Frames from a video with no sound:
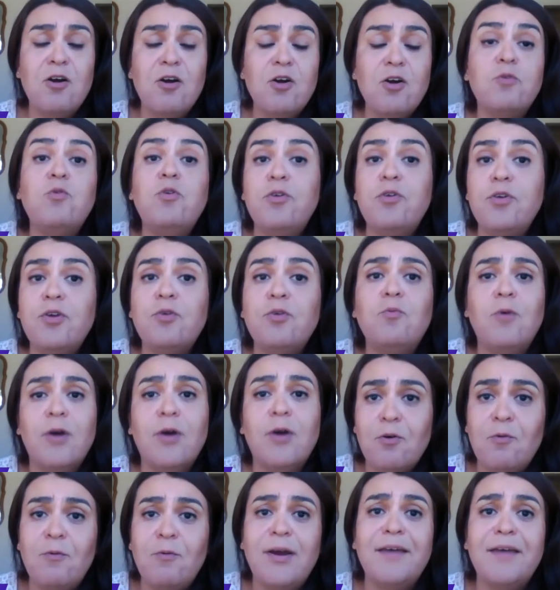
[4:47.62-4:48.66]
who you
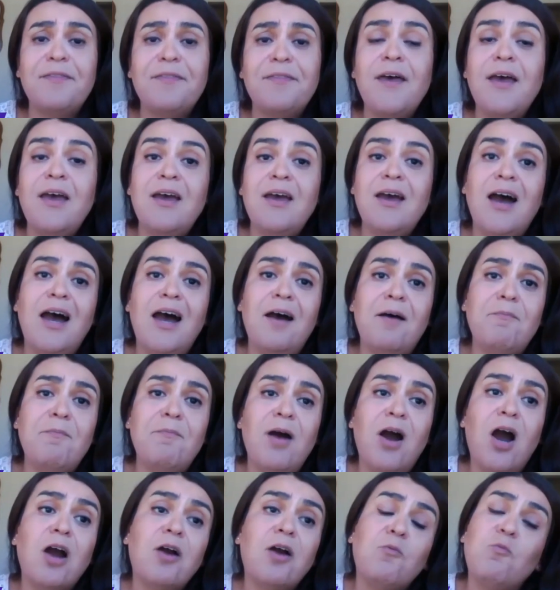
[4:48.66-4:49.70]
work with,
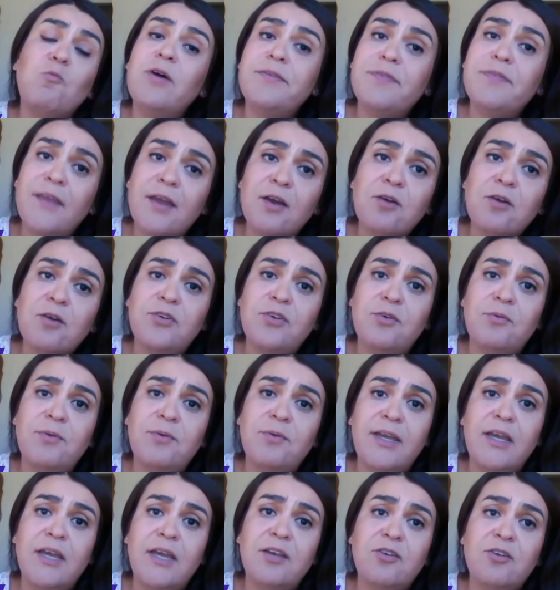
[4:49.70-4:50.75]
what they're
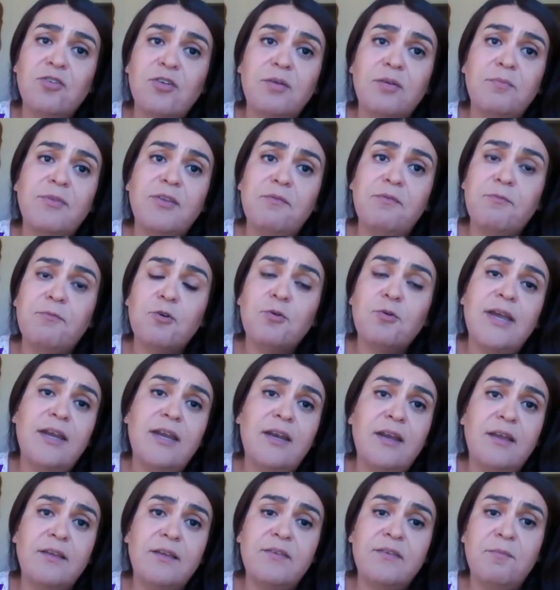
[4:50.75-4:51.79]
doing in terms of
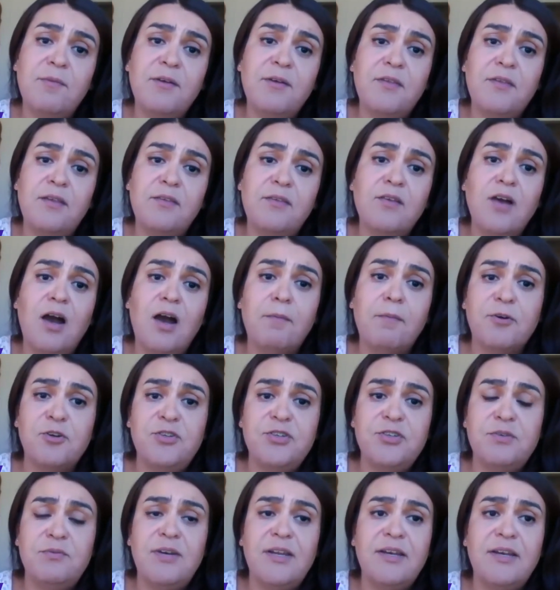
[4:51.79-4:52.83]
creating some of these
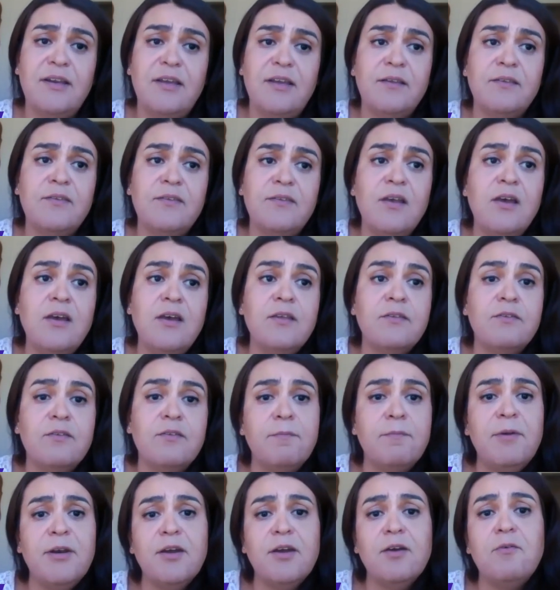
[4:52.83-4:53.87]
opportunities. So I'm
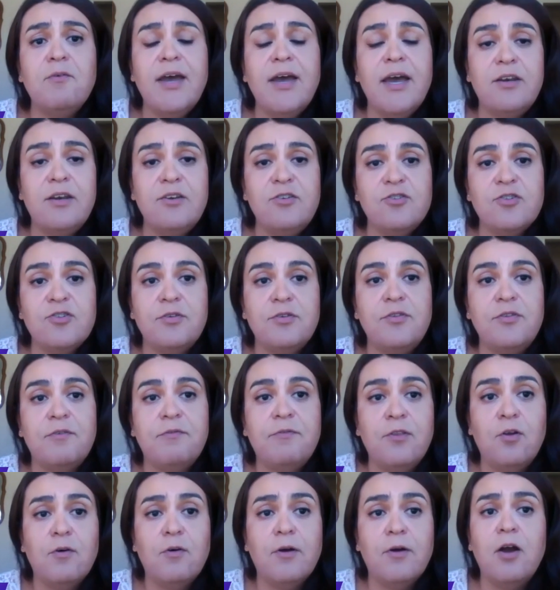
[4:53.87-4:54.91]
going to go ahead and turn the
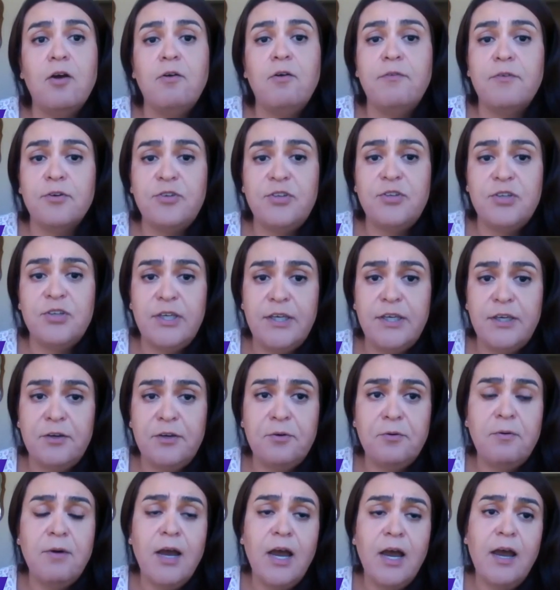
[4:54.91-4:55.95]
floor over to
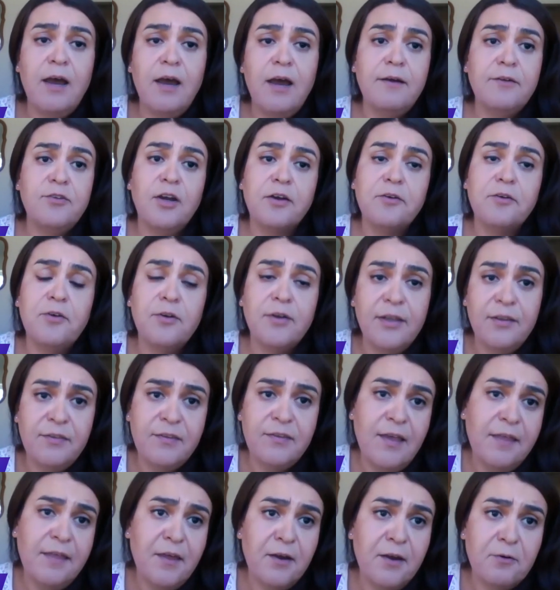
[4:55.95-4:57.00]
you, Dr.
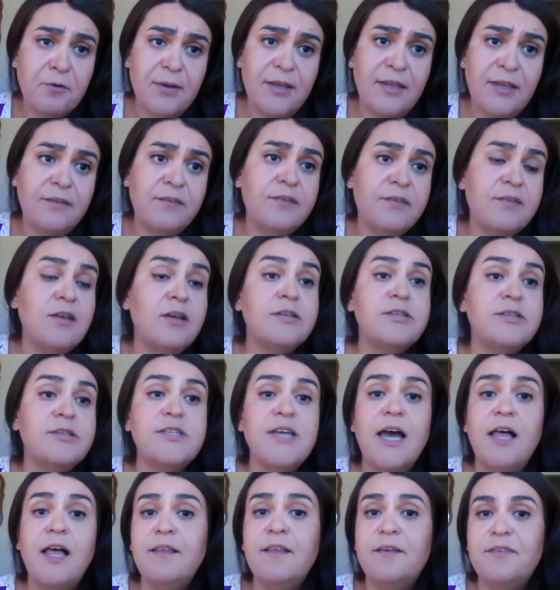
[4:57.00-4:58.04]
Quezada Ruiz.
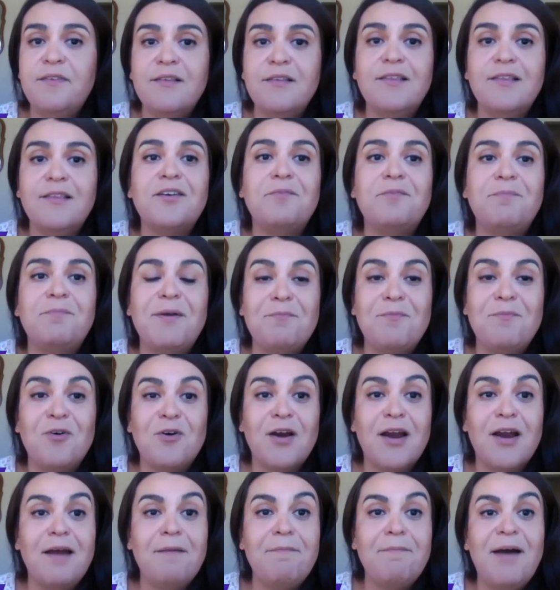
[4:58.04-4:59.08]
Tell us a little bit
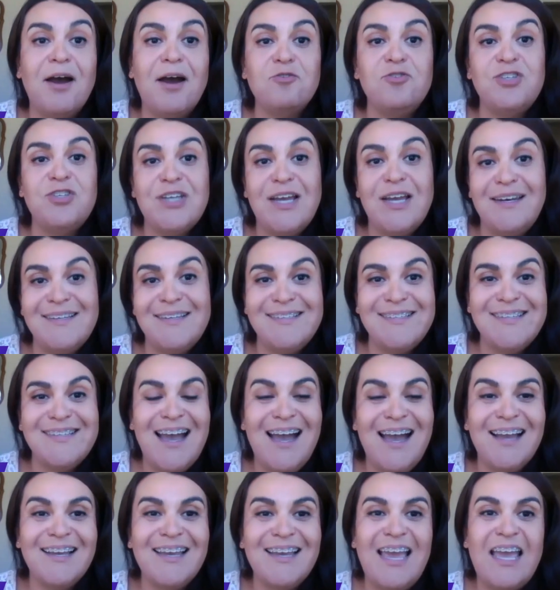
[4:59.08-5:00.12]
more about
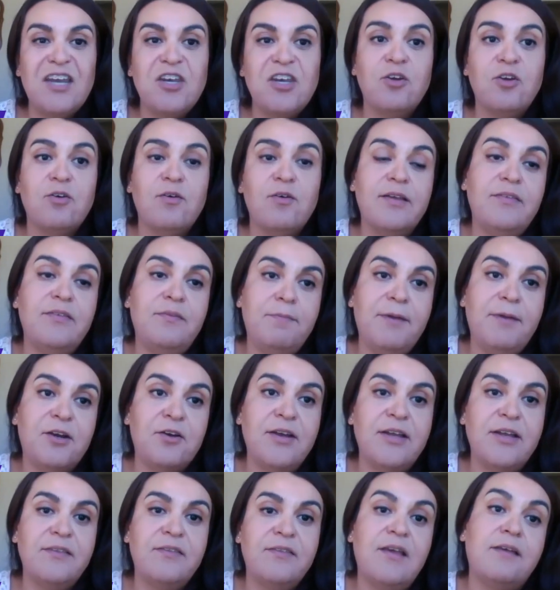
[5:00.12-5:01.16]
Genentech and your
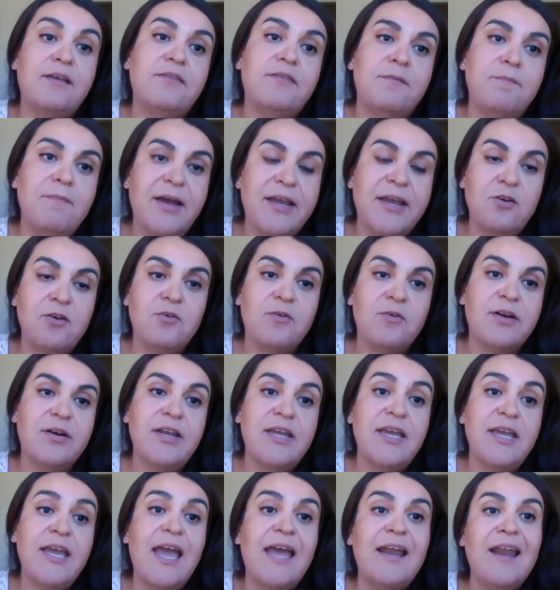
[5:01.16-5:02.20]
experience as a
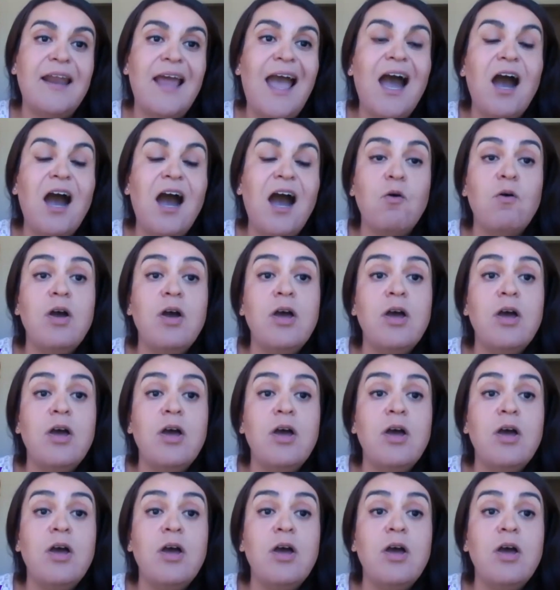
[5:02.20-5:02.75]
minority and how